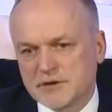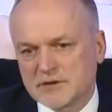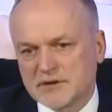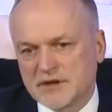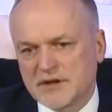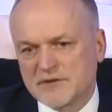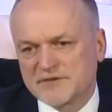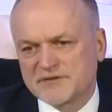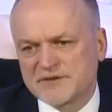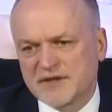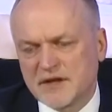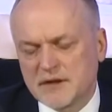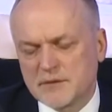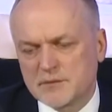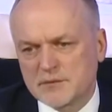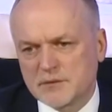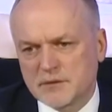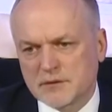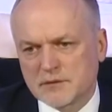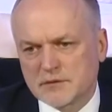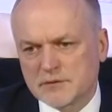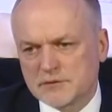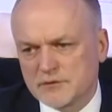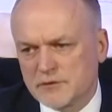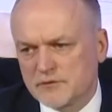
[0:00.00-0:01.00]

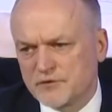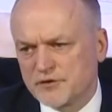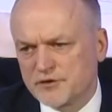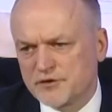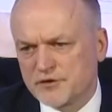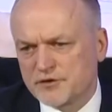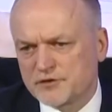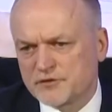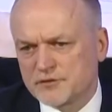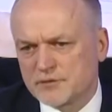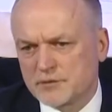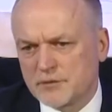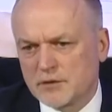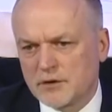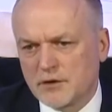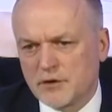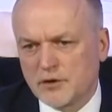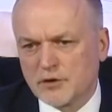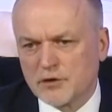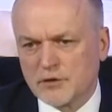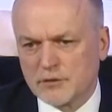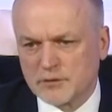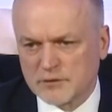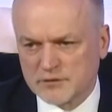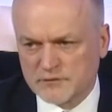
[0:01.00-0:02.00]
electricity was
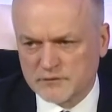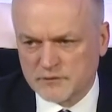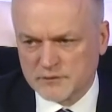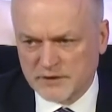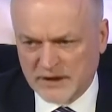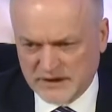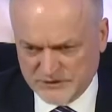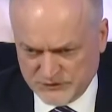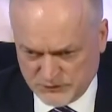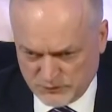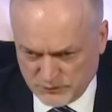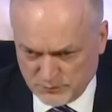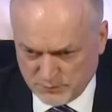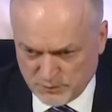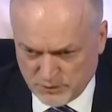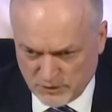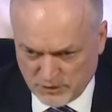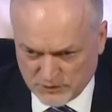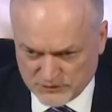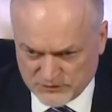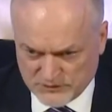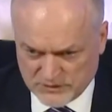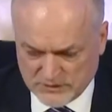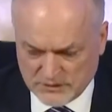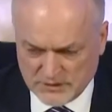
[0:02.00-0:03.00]
the
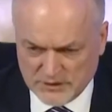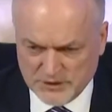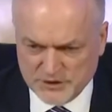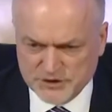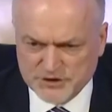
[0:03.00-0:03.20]
shrinkage.